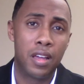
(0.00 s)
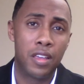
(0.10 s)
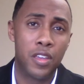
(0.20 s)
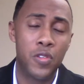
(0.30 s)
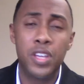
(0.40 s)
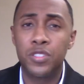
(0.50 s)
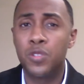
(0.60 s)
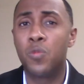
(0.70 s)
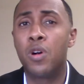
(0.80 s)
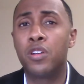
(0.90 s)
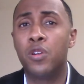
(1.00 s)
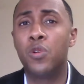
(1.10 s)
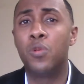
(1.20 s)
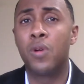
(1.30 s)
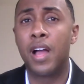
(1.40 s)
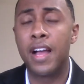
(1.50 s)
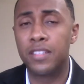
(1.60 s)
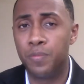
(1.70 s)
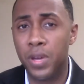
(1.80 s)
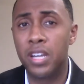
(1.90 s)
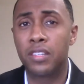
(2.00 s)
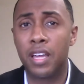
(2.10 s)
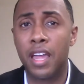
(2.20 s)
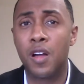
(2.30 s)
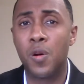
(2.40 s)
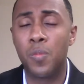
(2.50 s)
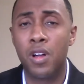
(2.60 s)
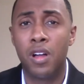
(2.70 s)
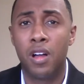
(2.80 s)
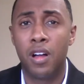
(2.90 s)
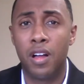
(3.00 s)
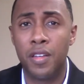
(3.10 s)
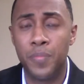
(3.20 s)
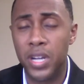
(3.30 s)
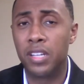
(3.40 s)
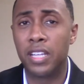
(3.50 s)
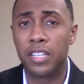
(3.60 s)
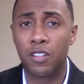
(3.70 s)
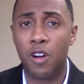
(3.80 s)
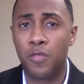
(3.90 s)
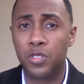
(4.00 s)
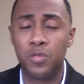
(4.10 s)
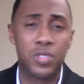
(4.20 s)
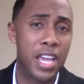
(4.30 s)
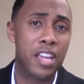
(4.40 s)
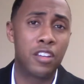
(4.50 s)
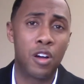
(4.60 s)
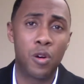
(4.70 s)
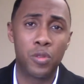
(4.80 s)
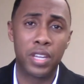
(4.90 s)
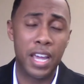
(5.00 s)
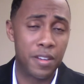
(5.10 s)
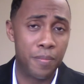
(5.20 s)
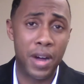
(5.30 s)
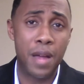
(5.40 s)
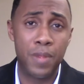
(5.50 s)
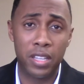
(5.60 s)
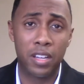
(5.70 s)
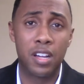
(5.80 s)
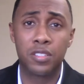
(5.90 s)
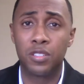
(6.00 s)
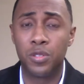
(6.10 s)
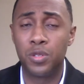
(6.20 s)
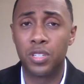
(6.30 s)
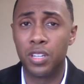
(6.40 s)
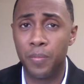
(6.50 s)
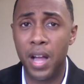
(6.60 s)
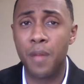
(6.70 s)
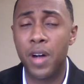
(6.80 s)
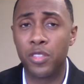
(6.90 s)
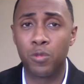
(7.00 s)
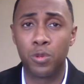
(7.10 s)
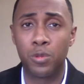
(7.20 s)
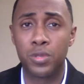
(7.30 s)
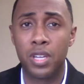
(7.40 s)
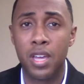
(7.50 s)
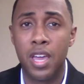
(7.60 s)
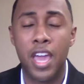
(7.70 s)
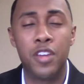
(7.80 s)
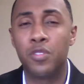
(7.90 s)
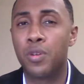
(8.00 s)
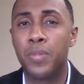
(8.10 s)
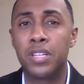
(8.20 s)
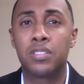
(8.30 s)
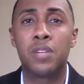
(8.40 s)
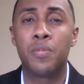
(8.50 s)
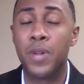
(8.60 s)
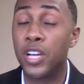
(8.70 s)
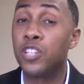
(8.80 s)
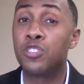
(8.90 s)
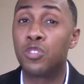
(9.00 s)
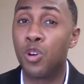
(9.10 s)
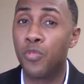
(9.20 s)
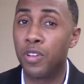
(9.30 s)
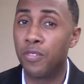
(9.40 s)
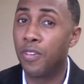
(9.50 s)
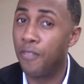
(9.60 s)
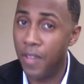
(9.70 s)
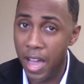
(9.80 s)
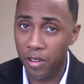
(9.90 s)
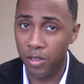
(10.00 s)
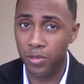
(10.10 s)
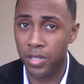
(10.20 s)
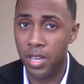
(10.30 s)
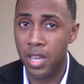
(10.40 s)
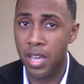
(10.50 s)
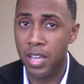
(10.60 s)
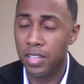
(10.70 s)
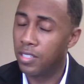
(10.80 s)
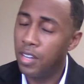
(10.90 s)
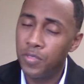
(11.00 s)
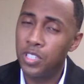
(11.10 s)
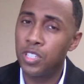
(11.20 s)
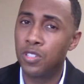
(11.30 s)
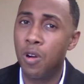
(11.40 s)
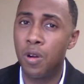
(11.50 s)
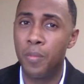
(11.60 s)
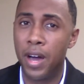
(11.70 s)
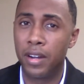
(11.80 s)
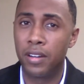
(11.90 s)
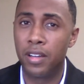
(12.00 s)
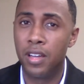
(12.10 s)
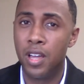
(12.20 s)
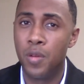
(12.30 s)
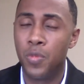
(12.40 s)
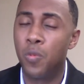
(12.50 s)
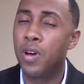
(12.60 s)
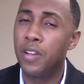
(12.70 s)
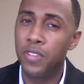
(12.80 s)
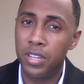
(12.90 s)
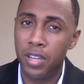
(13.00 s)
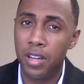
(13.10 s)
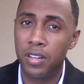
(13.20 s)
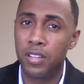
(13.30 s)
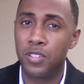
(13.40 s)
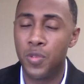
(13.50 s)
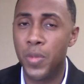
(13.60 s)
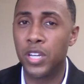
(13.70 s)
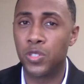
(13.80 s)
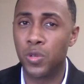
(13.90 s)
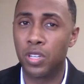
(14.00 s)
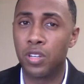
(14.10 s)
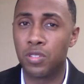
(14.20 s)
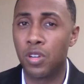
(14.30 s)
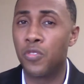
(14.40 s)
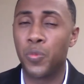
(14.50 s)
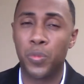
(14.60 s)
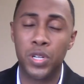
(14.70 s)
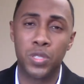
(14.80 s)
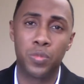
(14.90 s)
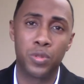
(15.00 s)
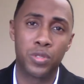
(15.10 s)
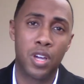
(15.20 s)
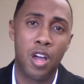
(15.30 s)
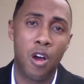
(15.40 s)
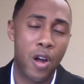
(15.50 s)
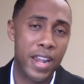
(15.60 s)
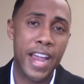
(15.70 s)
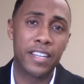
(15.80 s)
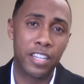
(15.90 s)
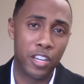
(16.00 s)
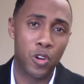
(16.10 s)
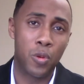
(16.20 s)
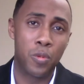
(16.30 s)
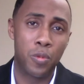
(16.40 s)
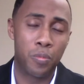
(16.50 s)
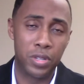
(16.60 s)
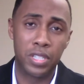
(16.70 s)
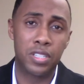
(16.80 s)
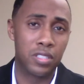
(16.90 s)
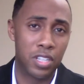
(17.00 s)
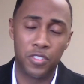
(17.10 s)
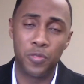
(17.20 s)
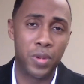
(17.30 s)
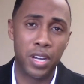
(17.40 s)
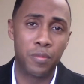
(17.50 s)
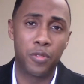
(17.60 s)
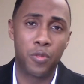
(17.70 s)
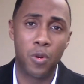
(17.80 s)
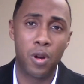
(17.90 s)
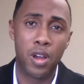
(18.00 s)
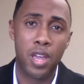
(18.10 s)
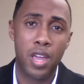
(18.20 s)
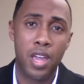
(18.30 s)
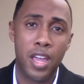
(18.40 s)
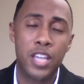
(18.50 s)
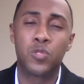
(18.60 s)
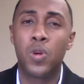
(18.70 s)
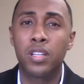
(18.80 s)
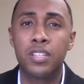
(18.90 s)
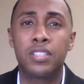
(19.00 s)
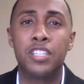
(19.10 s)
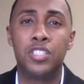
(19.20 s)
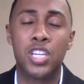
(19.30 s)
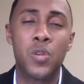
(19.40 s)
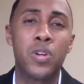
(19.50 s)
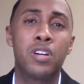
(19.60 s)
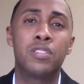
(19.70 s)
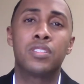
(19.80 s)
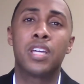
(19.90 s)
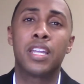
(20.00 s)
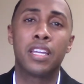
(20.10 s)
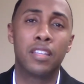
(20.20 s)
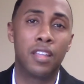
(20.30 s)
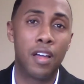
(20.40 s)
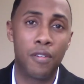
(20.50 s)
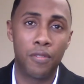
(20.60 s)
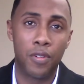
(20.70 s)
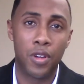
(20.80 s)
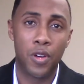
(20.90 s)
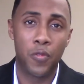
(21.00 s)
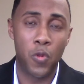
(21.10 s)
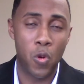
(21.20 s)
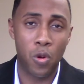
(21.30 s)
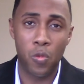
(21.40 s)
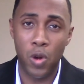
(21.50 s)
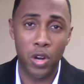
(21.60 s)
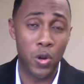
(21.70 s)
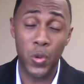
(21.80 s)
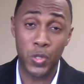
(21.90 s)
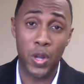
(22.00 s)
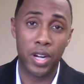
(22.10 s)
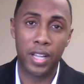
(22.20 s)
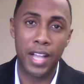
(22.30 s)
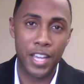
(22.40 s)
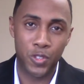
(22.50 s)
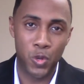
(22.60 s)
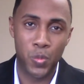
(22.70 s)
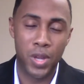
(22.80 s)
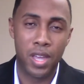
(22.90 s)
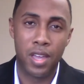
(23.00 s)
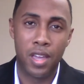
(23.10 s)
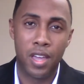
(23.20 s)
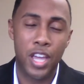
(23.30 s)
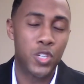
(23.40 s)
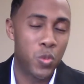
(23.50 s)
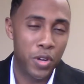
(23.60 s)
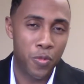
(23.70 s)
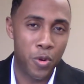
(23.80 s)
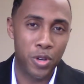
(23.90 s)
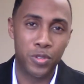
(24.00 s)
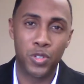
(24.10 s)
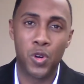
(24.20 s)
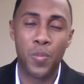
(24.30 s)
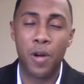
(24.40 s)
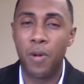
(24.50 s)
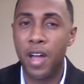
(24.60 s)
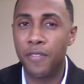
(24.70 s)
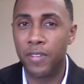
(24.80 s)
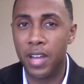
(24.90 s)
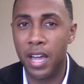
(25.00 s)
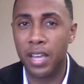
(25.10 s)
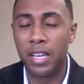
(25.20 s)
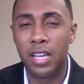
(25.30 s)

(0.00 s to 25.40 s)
You need someone who has been at the helm, been in elected office, who's taken the oath and had to abide by the Constitution, abide by the rules, and do their best to implement conservative values. It's enough to just talk about it. But what have you done to make sure the conservative principles are enacted in your positions that you've been in before, as well as a genuine understanding and love for what goes on in the classroom? At 24 years old, my wife and I